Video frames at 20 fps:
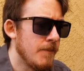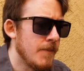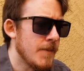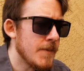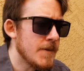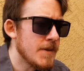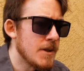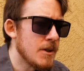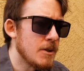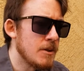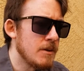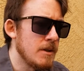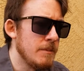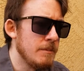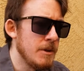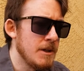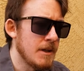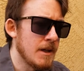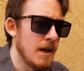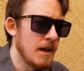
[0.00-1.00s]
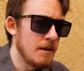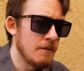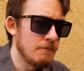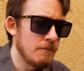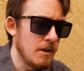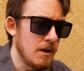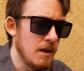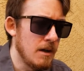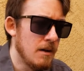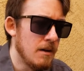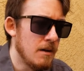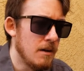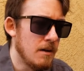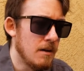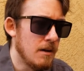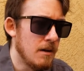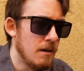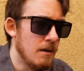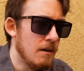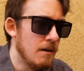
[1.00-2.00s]
So let me kind of
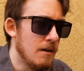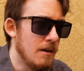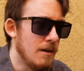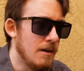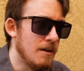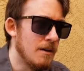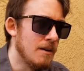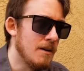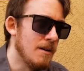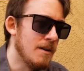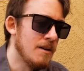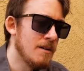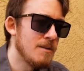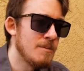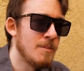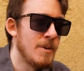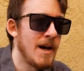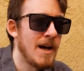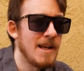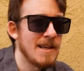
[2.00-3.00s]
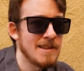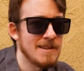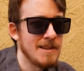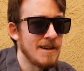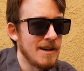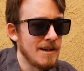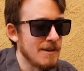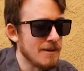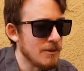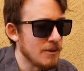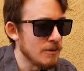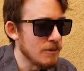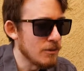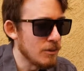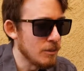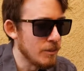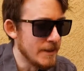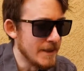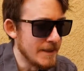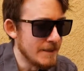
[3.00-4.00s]
unpack that a
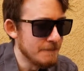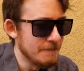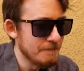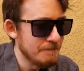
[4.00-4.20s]
little bit.